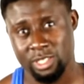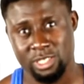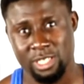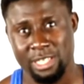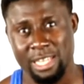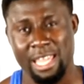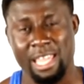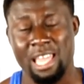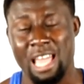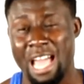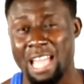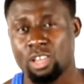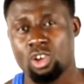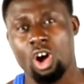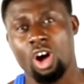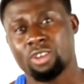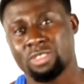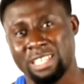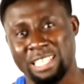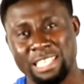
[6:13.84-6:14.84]
today, I
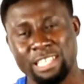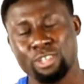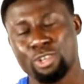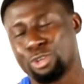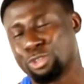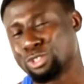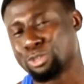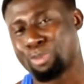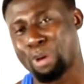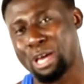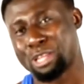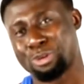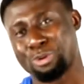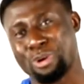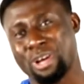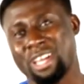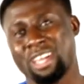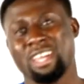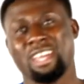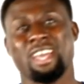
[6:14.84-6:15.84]
call the Eagles, by the
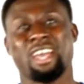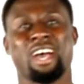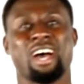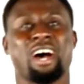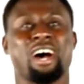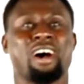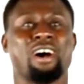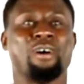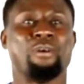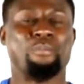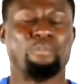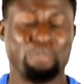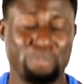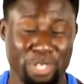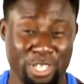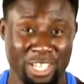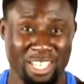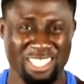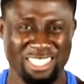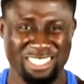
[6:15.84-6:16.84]
way,
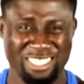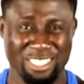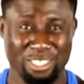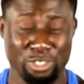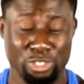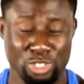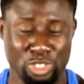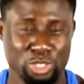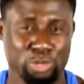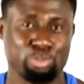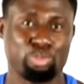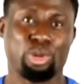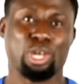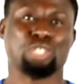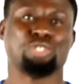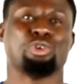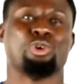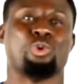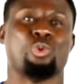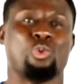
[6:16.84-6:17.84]
because you
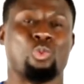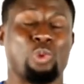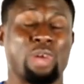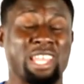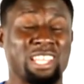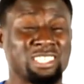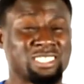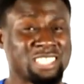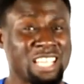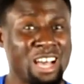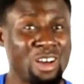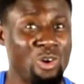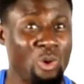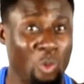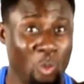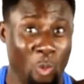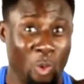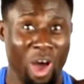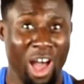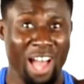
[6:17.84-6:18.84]
spread your wings out
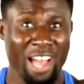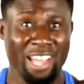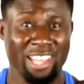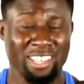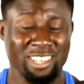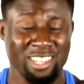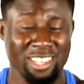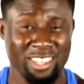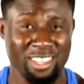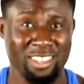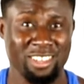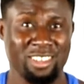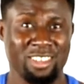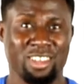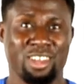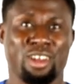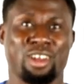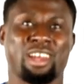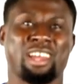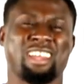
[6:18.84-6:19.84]
wide.
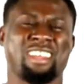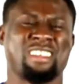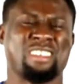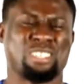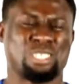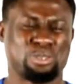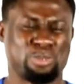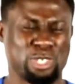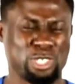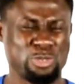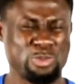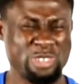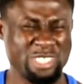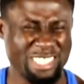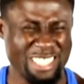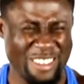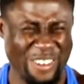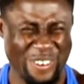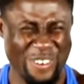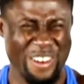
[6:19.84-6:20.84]
All right, spread your wings
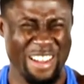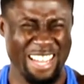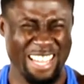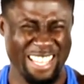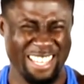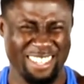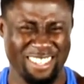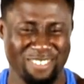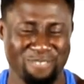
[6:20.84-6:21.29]
out wide.